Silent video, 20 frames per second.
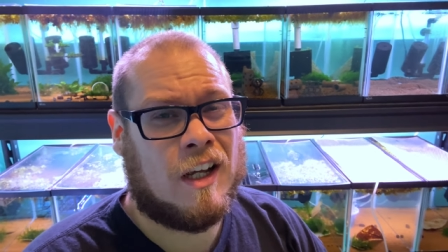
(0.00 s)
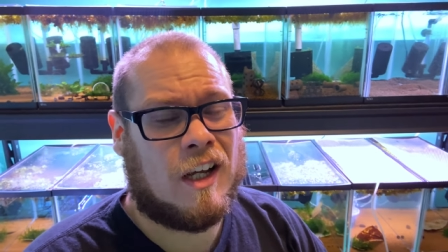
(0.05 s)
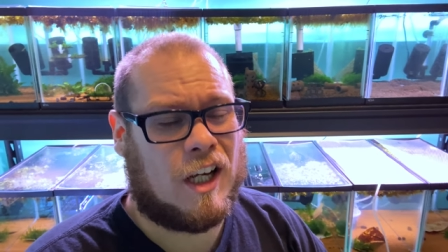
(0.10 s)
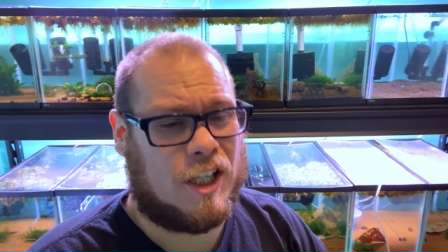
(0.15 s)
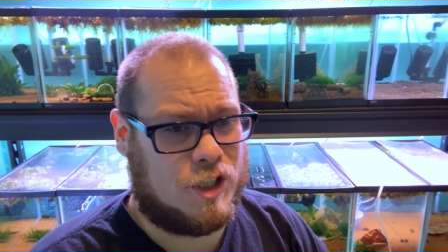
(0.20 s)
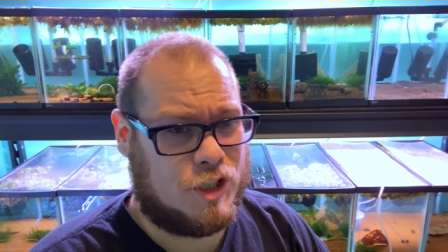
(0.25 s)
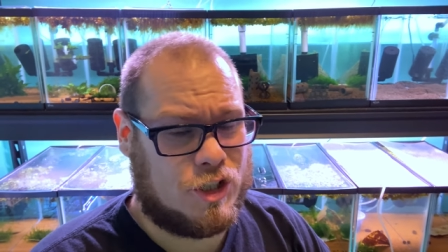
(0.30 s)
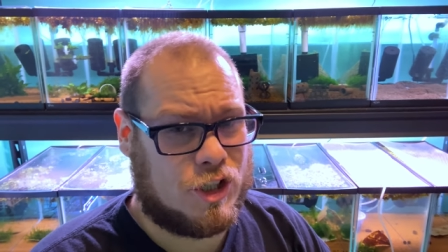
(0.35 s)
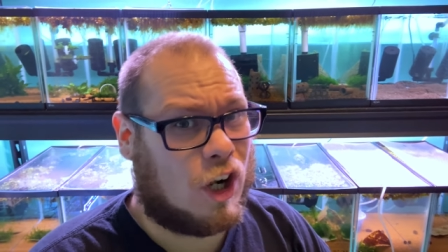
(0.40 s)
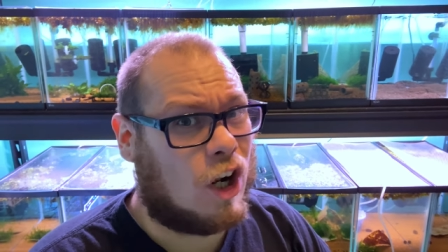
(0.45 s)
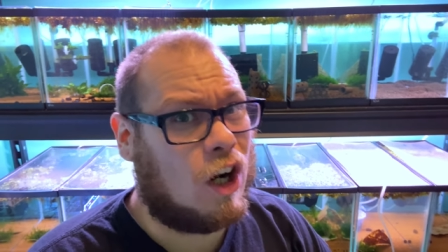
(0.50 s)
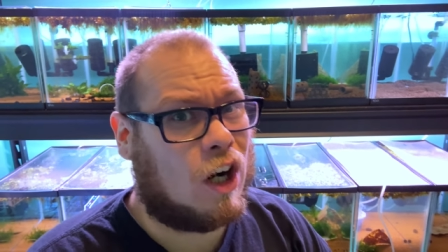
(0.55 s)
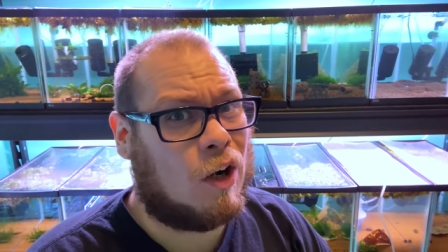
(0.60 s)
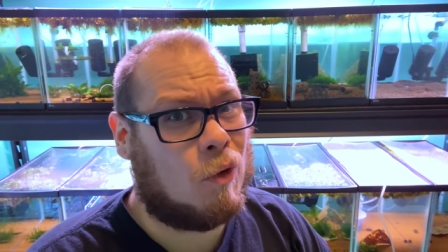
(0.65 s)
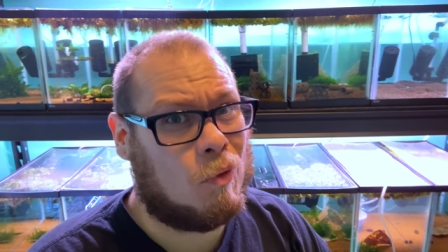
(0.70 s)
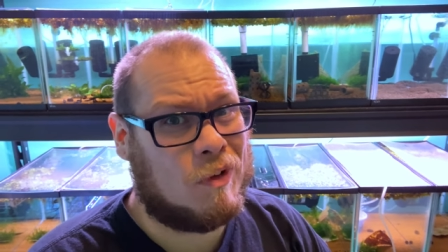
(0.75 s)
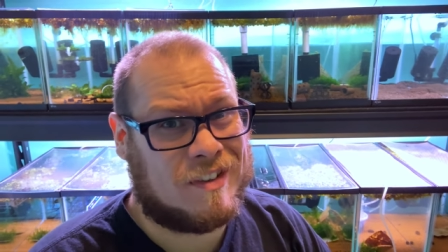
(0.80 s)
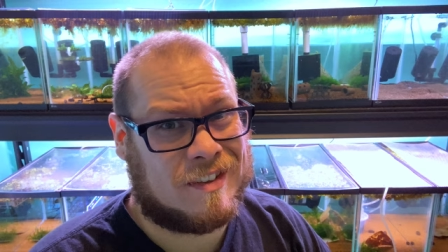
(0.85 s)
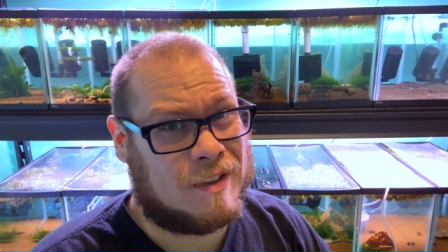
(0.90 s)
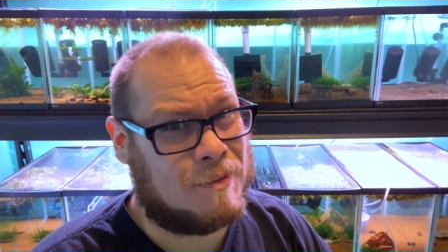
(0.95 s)
a jar
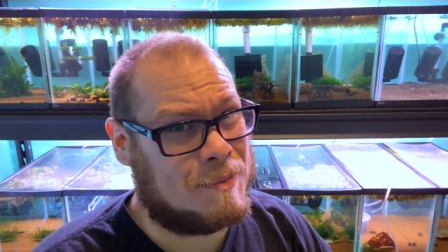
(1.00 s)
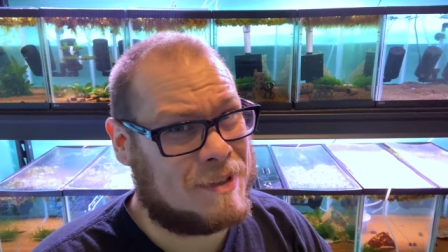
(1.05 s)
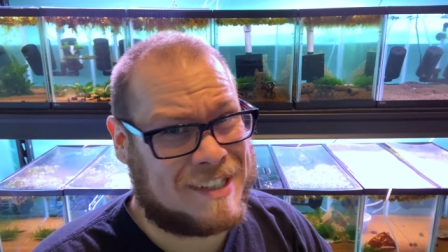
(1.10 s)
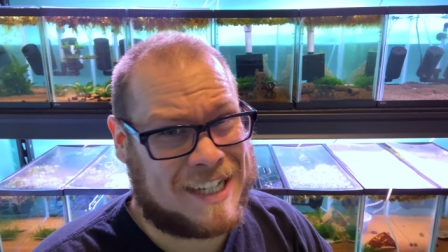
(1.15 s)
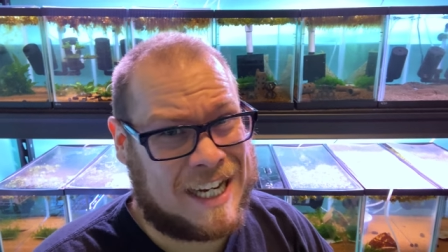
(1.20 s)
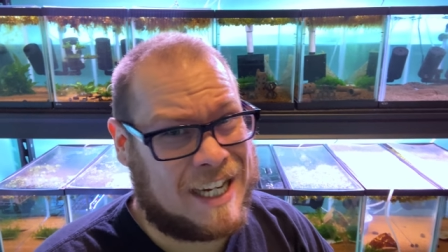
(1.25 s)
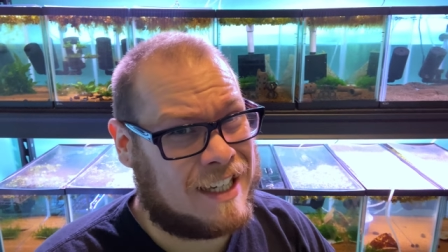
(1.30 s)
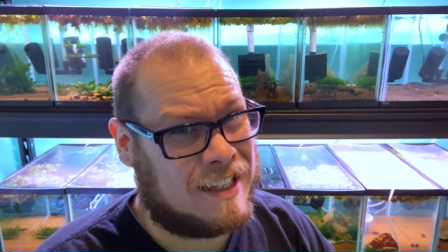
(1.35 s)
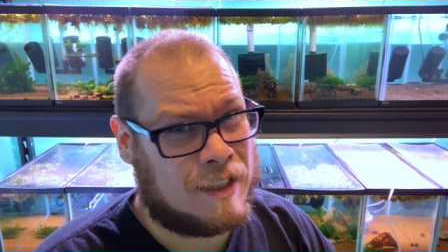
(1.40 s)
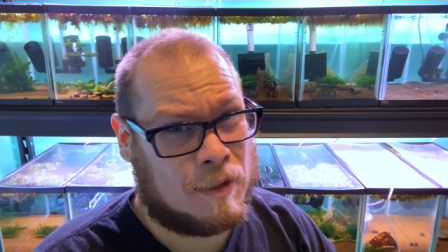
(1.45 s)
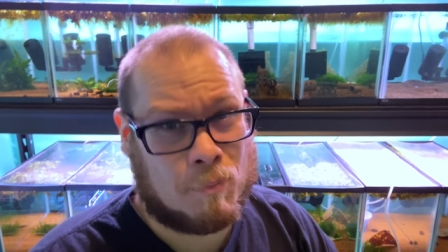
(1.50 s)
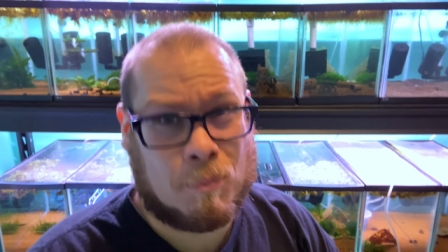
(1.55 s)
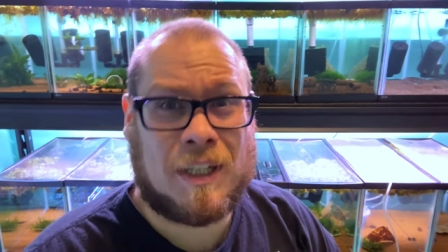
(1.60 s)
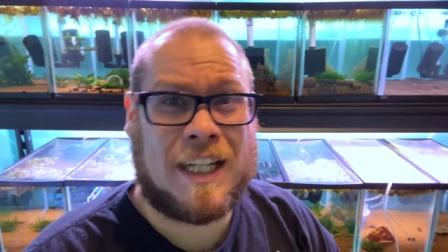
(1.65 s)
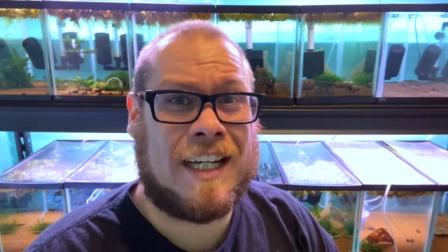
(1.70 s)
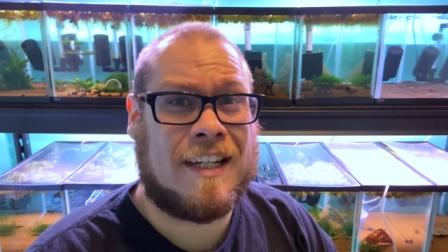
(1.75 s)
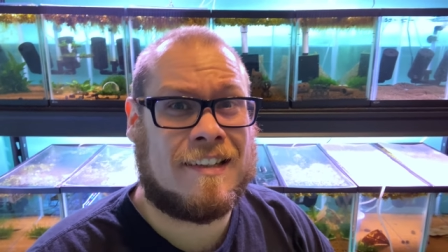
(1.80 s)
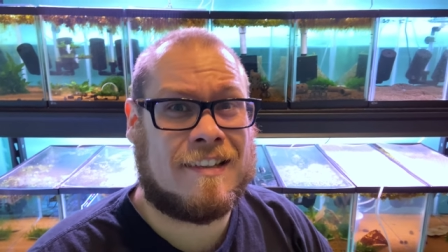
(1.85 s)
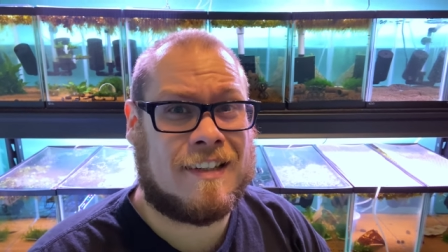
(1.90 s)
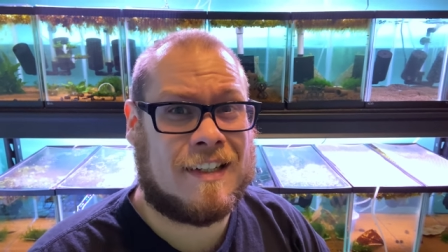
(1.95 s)
with some sand and
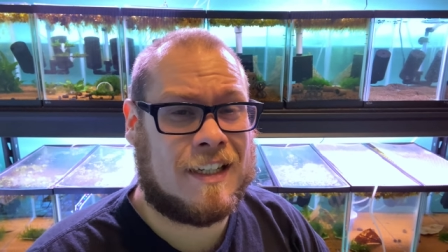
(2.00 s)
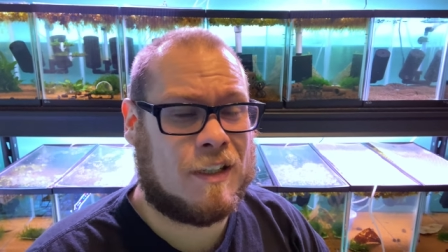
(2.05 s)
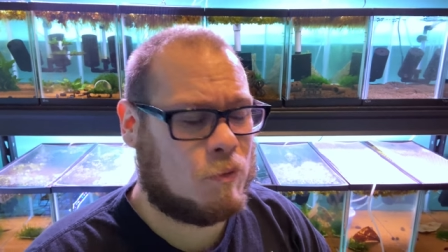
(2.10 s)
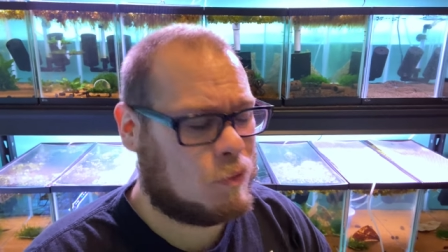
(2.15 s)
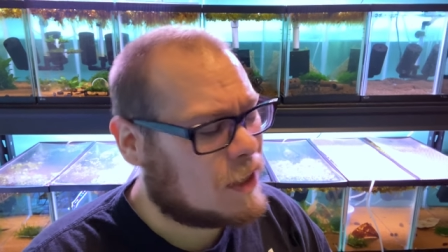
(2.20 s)
plants in it,